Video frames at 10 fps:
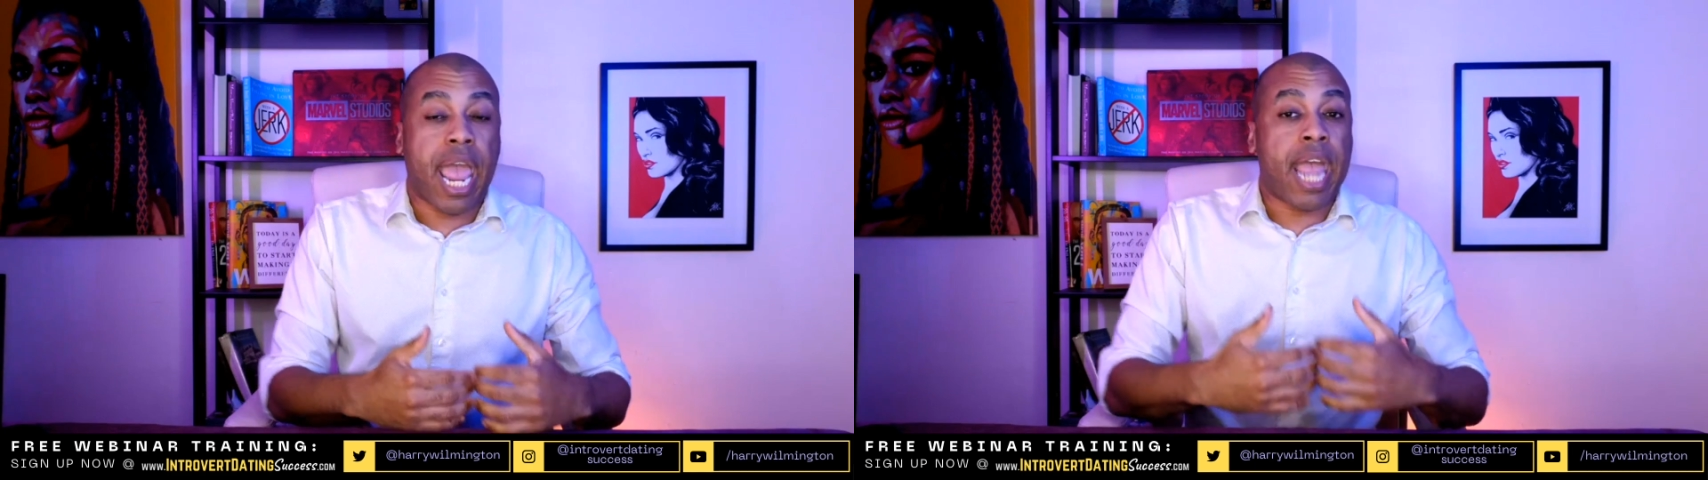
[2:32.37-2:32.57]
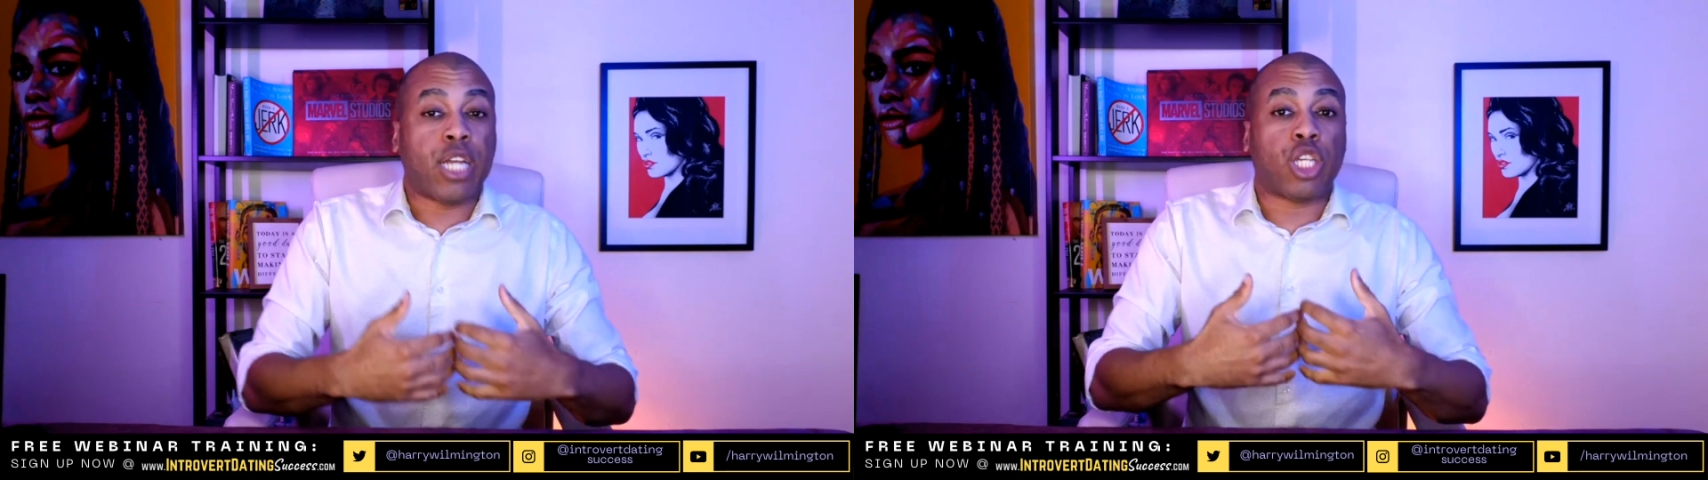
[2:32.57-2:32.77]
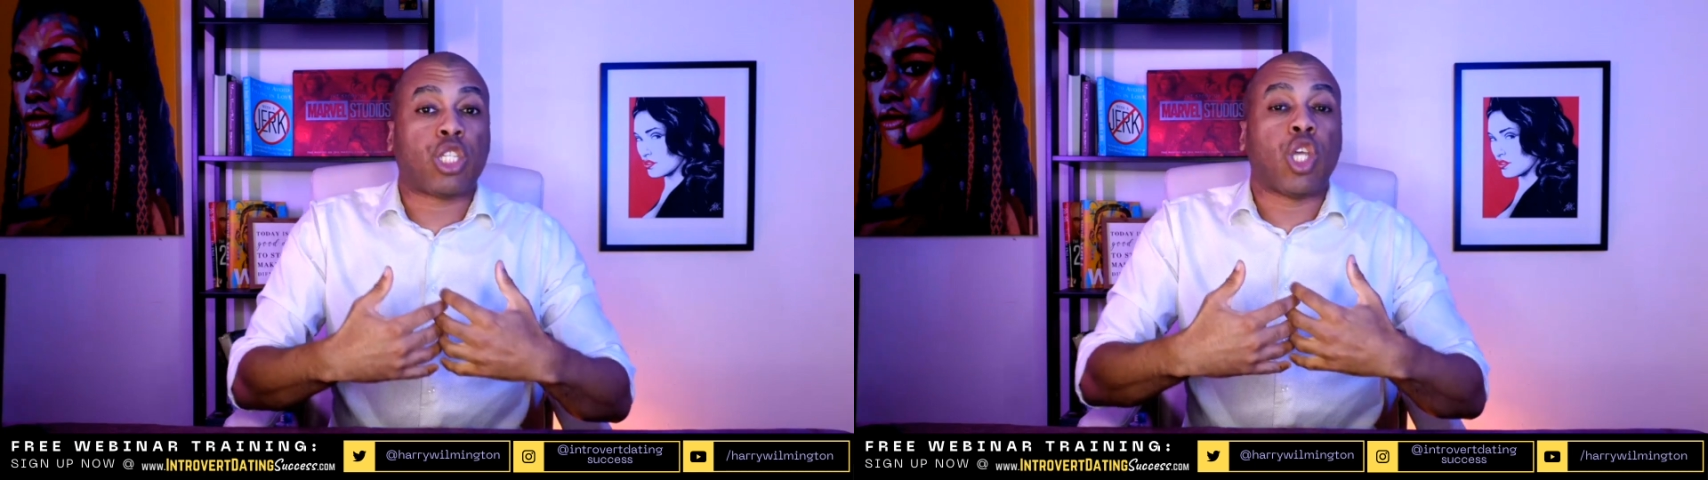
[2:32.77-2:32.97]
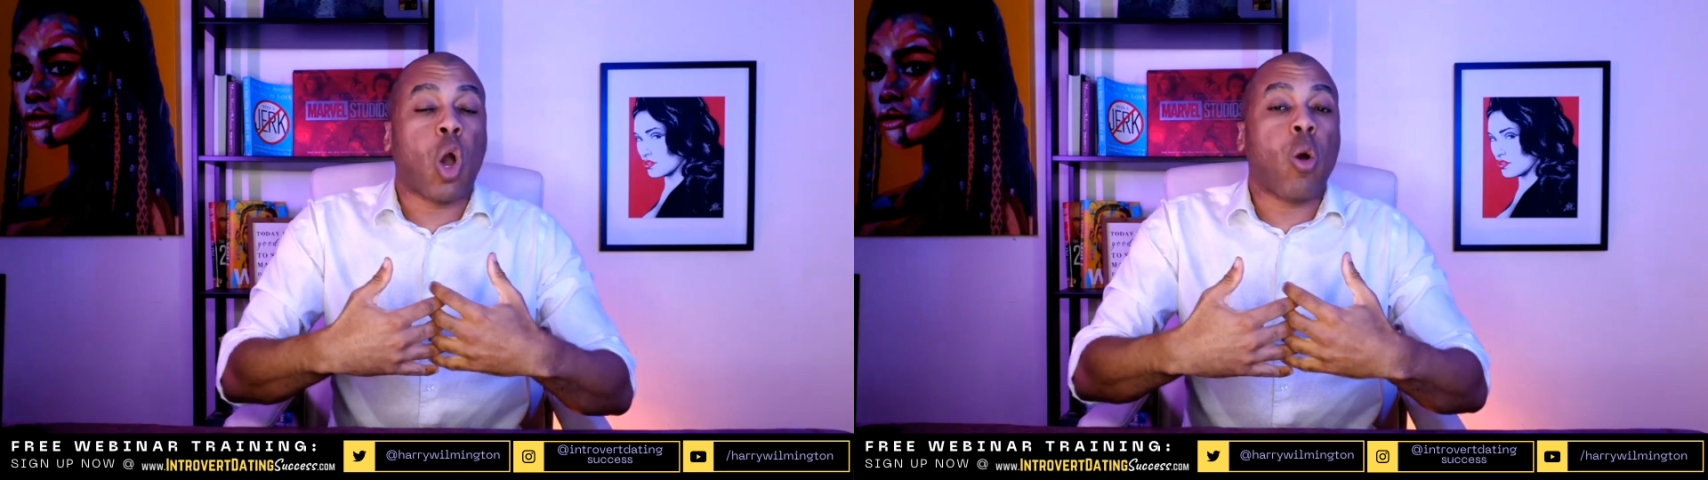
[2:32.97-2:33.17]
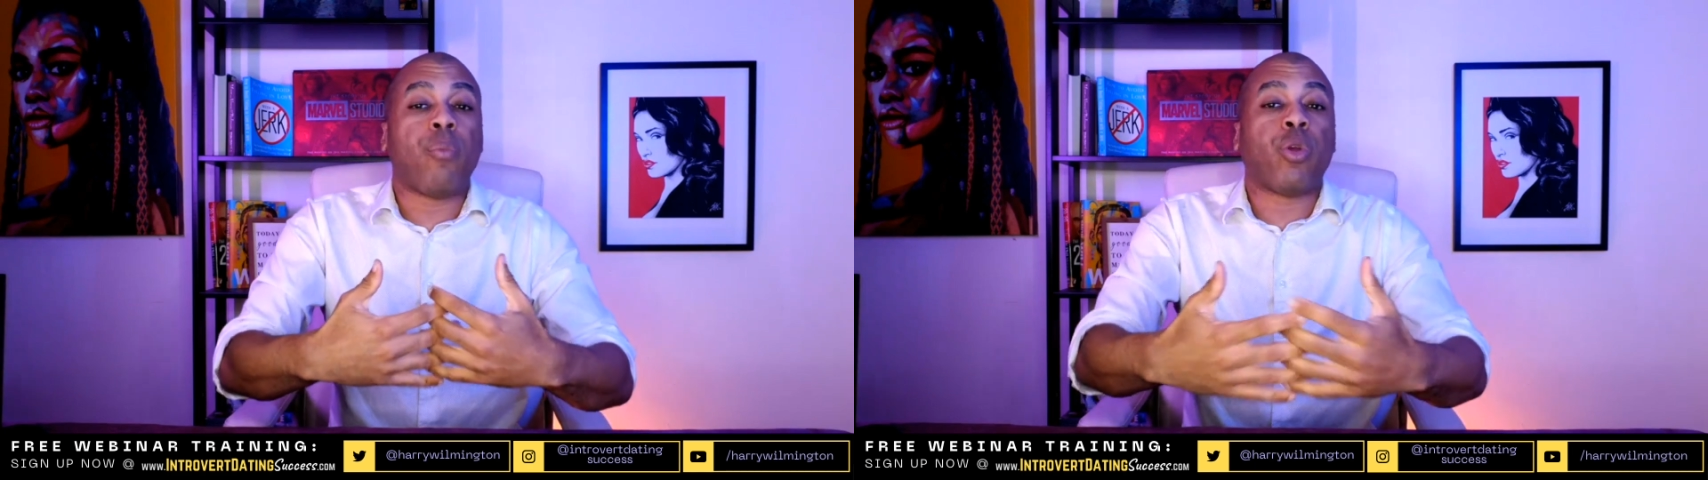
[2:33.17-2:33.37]
and just
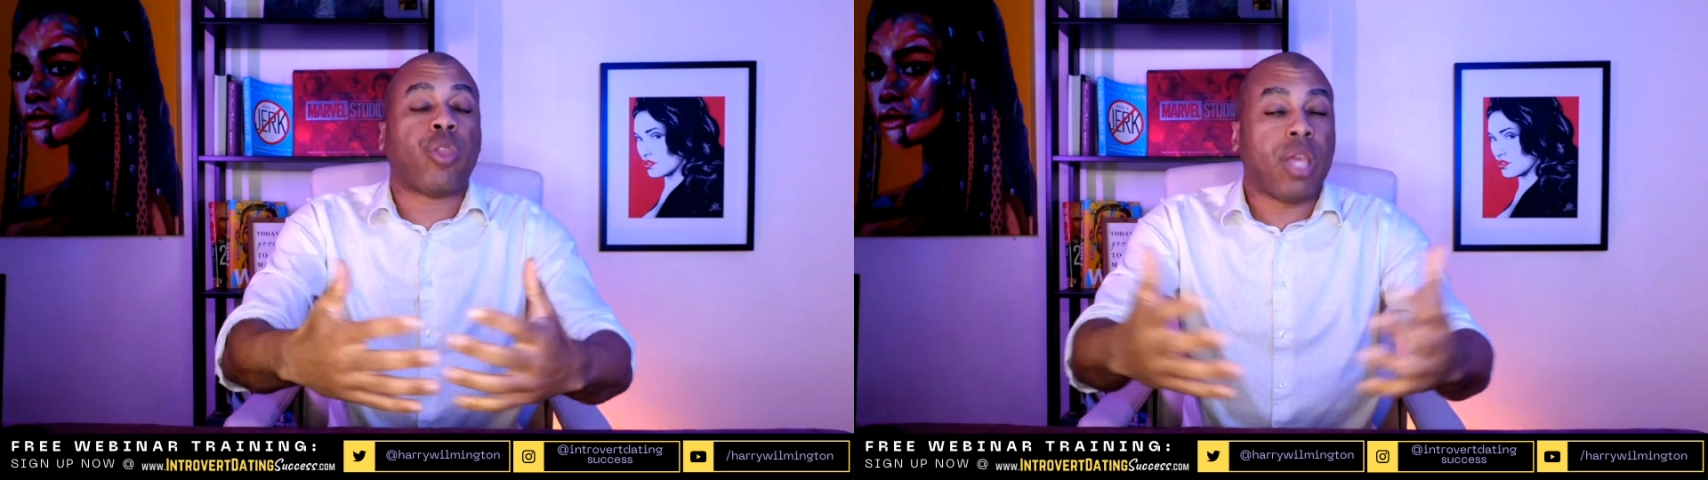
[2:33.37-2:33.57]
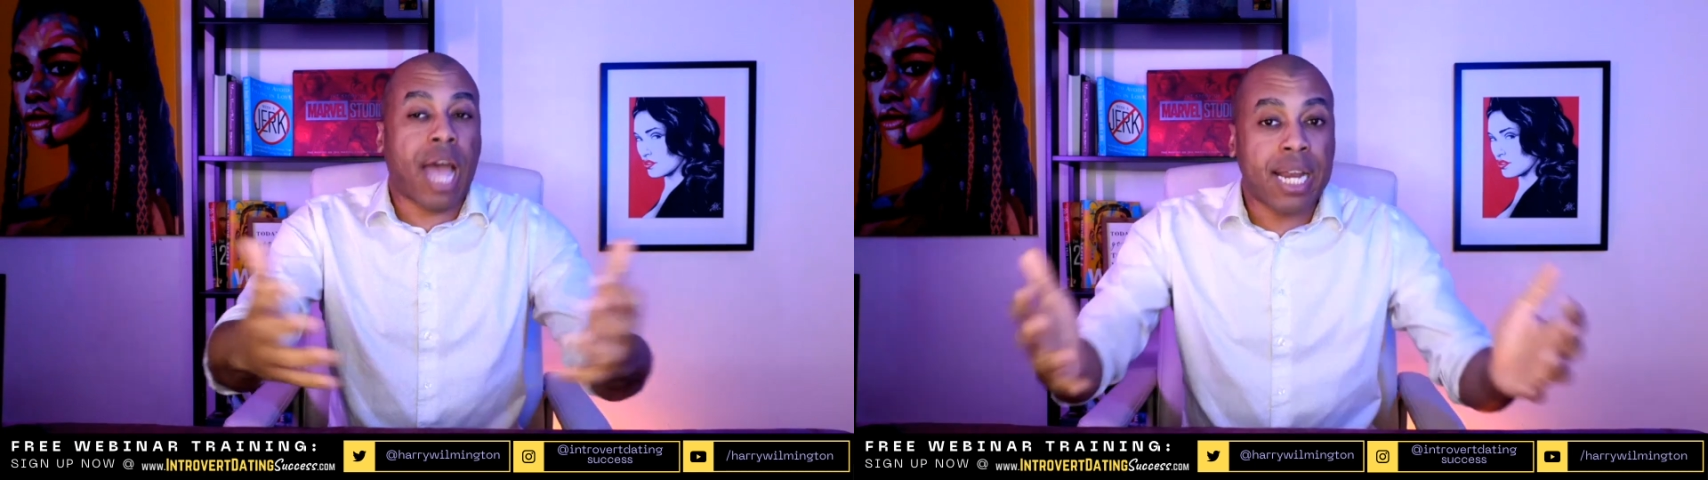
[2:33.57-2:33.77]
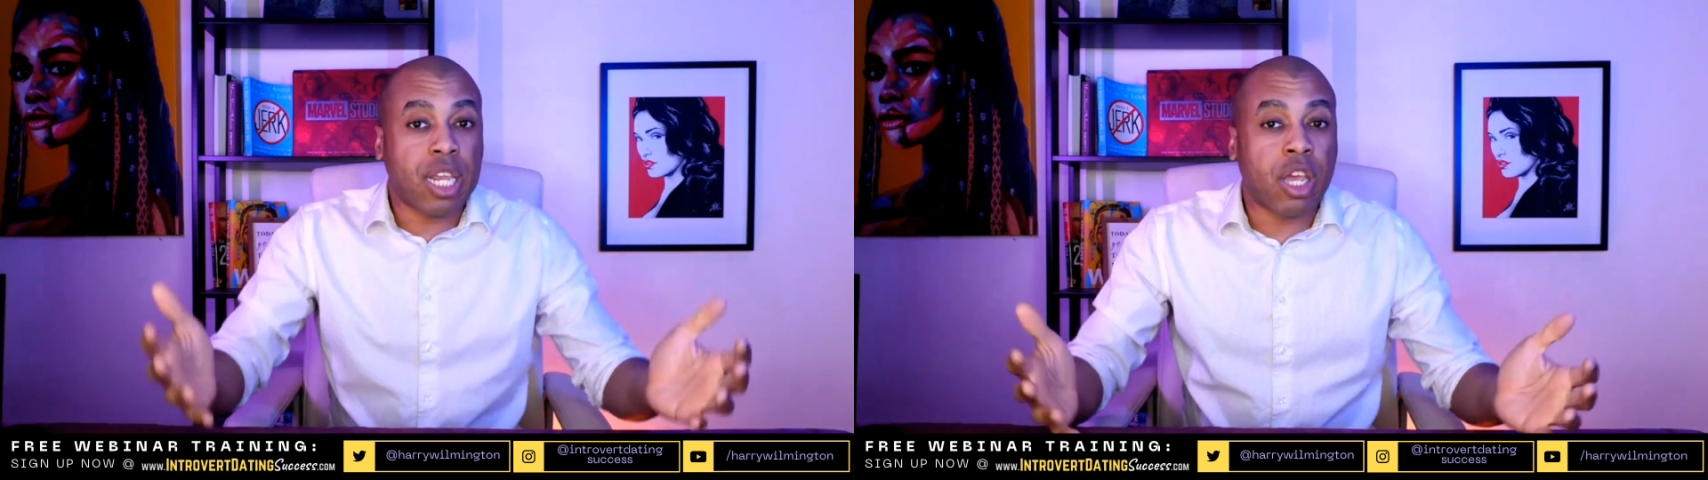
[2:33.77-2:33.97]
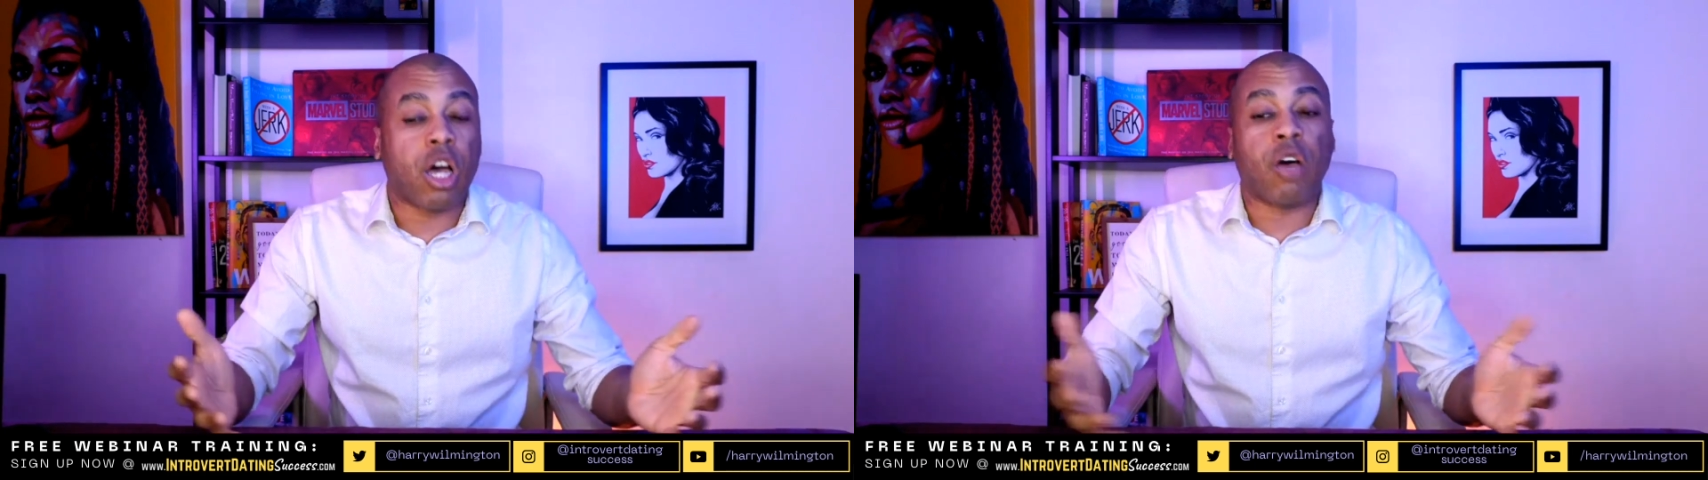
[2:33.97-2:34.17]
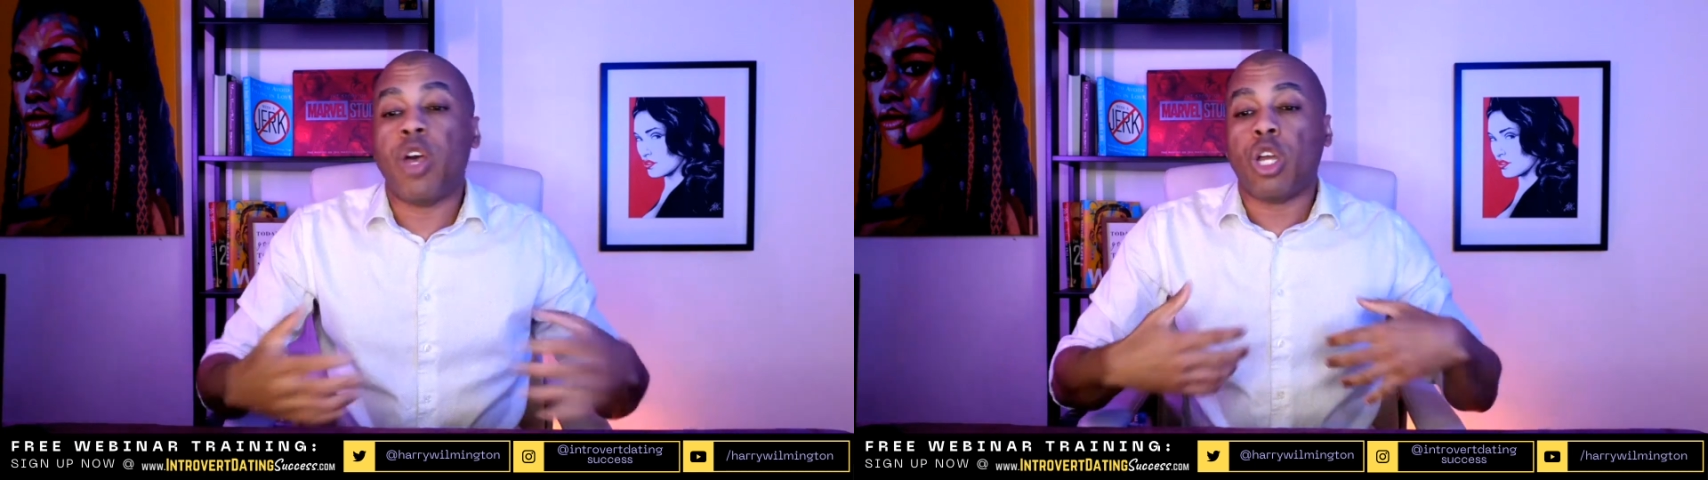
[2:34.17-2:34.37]
go in with the idea
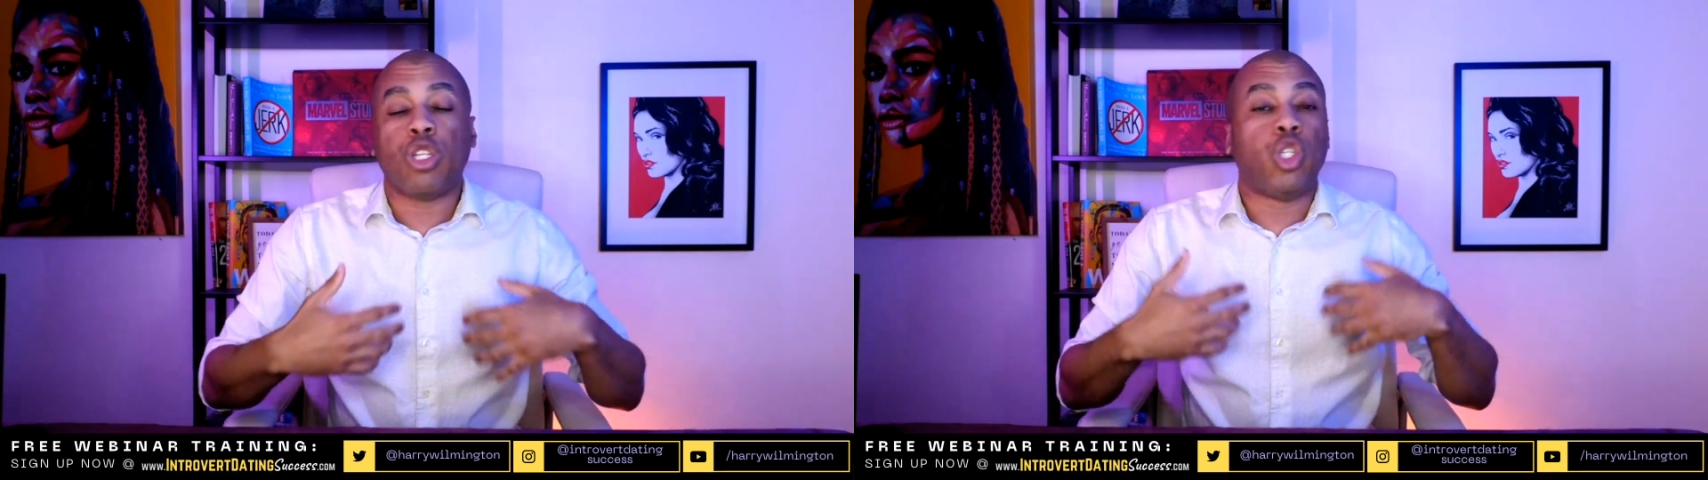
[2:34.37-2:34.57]
of